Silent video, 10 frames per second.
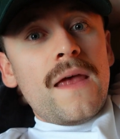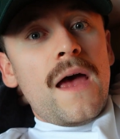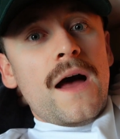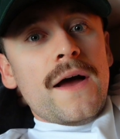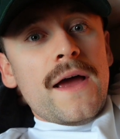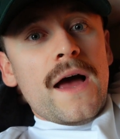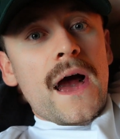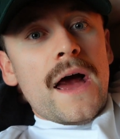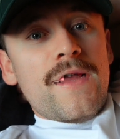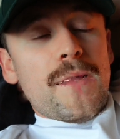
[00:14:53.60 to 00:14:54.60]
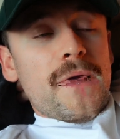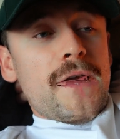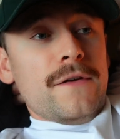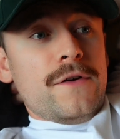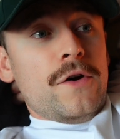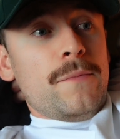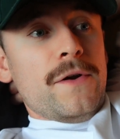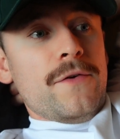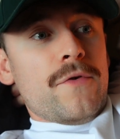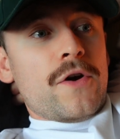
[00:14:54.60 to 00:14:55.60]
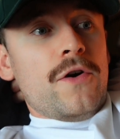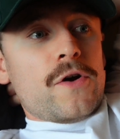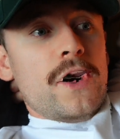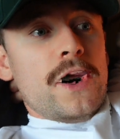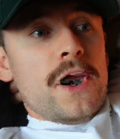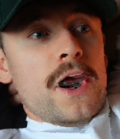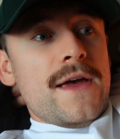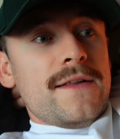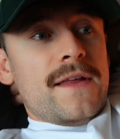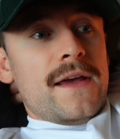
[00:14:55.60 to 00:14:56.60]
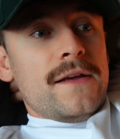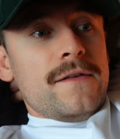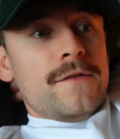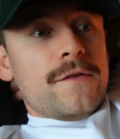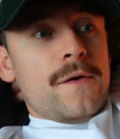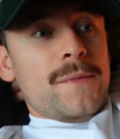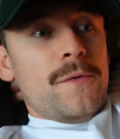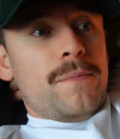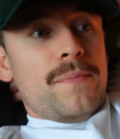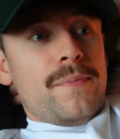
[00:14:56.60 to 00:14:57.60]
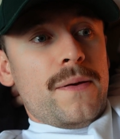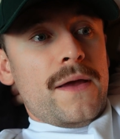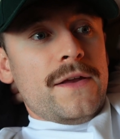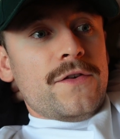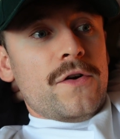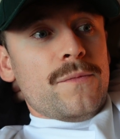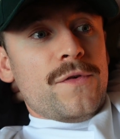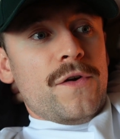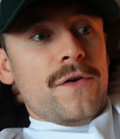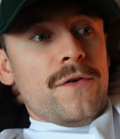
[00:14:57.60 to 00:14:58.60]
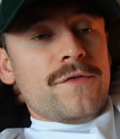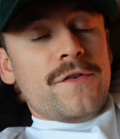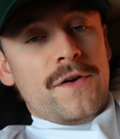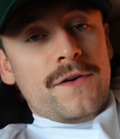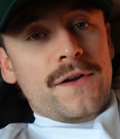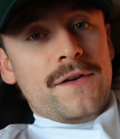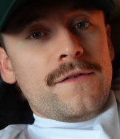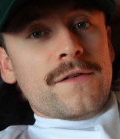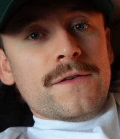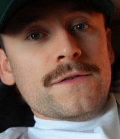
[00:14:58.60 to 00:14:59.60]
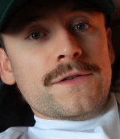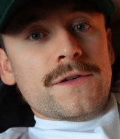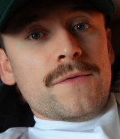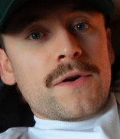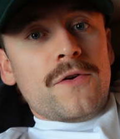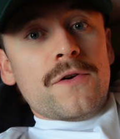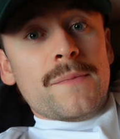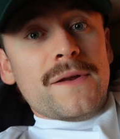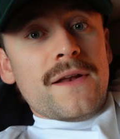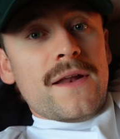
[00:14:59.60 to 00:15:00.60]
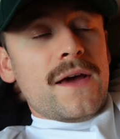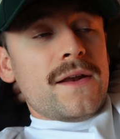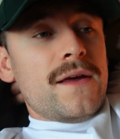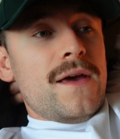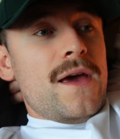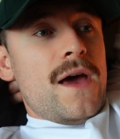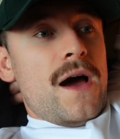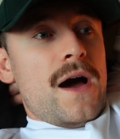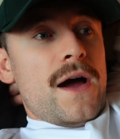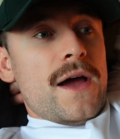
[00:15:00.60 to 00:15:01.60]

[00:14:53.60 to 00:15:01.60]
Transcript: I have a couple of recovery things coming up in terms of saunas. I'm going to record a bit of that. I